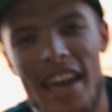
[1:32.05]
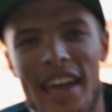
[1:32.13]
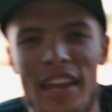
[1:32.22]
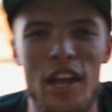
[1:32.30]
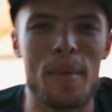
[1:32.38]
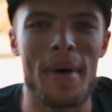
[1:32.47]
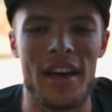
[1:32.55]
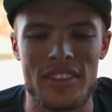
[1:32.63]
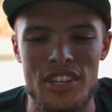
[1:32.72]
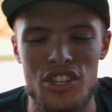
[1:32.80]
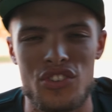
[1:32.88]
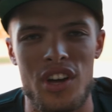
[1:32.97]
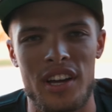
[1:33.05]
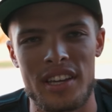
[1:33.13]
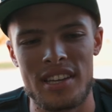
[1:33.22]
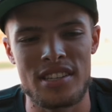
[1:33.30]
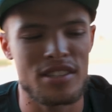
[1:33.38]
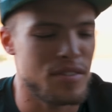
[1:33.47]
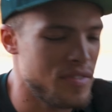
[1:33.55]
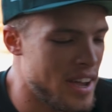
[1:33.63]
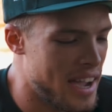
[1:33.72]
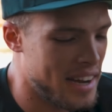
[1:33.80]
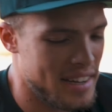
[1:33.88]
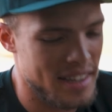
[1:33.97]
hate about this truck is the
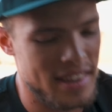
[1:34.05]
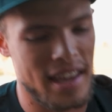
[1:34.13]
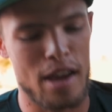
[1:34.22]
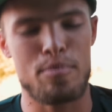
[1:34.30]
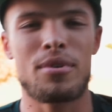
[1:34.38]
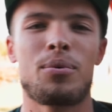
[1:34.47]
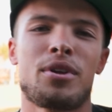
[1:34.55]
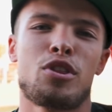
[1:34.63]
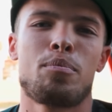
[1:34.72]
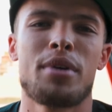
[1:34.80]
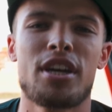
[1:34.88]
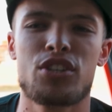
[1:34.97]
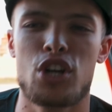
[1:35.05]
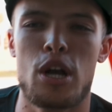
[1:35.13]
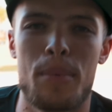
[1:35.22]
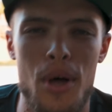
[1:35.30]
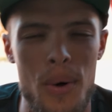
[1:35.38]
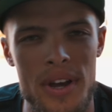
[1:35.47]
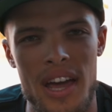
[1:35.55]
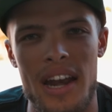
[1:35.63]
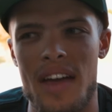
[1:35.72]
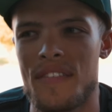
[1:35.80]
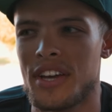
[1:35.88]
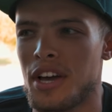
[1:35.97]
fact that with the big turbo and not
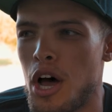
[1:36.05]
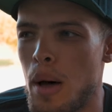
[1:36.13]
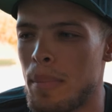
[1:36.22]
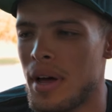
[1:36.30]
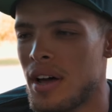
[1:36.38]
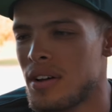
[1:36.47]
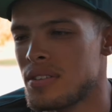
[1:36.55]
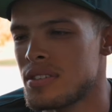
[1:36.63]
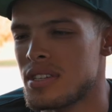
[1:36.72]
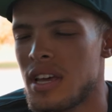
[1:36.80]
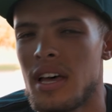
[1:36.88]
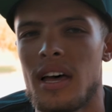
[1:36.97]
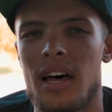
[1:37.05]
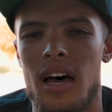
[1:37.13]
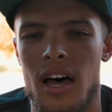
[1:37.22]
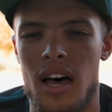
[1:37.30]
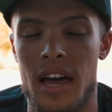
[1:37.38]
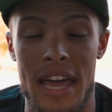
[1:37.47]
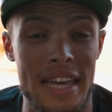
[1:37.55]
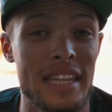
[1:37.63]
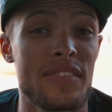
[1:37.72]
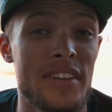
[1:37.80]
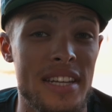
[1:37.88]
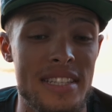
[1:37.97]
having compounds, and
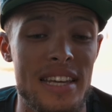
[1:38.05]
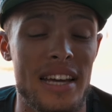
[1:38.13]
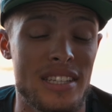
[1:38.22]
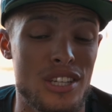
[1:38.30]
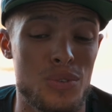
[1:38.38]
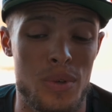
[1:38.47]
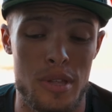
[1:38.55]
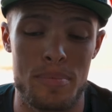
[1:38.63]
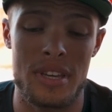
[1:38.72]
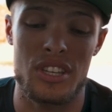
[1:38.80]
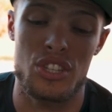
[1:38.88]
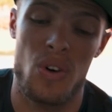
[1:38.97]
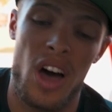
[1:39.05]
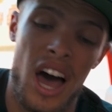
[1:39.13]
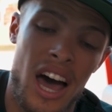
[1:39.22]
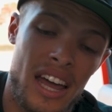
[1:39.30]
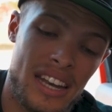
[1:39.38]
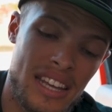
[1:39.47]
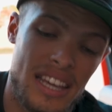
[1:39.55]
living in Texas with it being so hot,